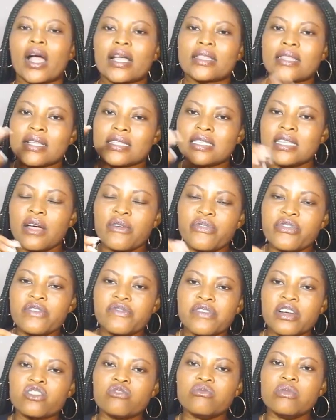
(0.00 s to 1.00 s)
Catatia free
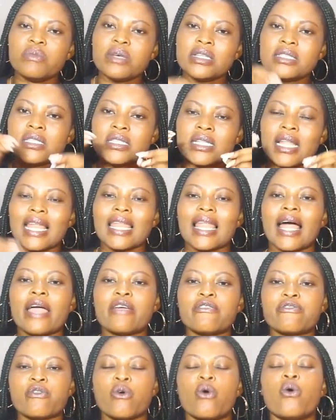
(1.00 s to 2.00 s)
for to be Gina
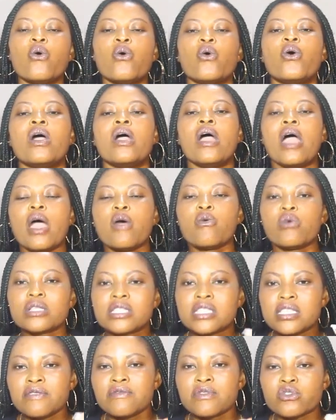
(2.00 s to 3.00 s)
live, oh, and
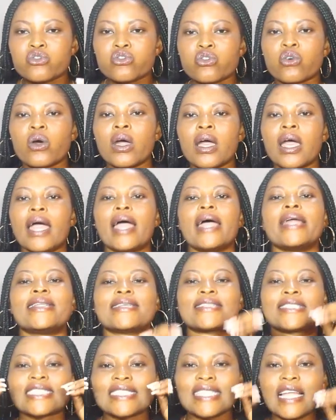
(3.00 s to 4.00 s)
what TV so, at
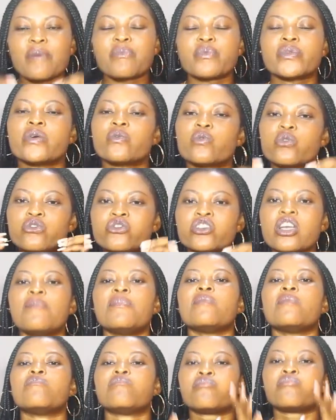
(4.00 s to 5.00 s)
the snap, you know, because you
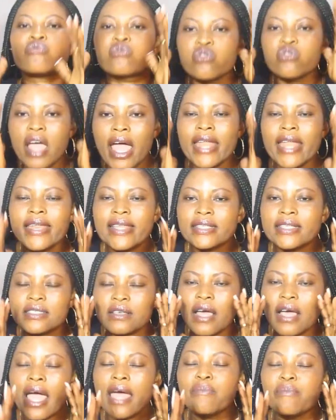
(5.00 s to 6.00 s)
have a and this
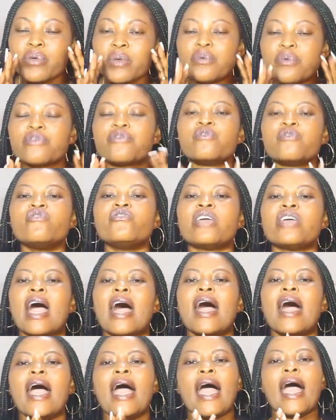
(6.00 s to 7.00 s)
and people from
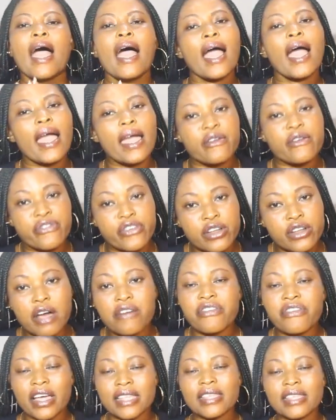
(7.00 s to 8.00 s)
there, hey,
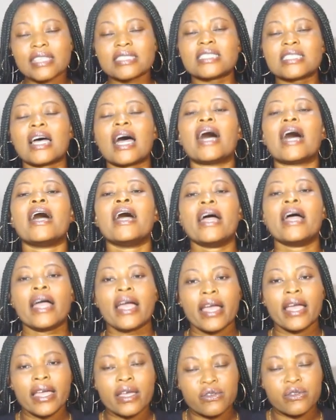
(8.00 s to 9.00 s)
freedom fighters now,
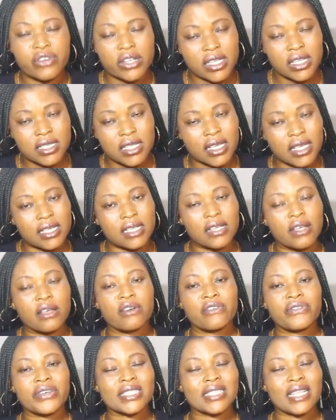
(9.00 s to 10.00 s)
a friend is saying,
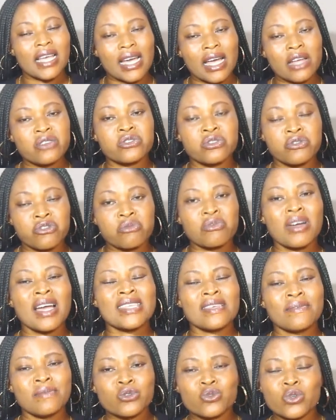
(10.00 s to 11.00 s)
face the country from why
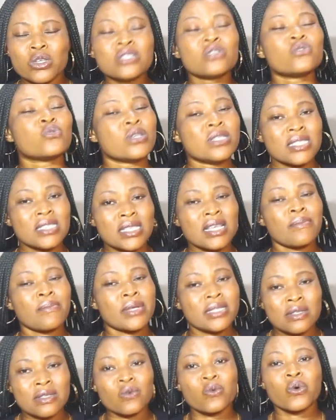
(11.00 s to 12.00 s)
you be 2020 year
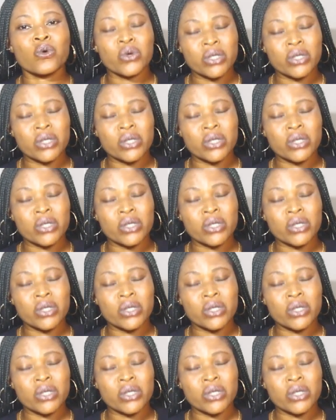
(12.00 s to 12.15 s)
best in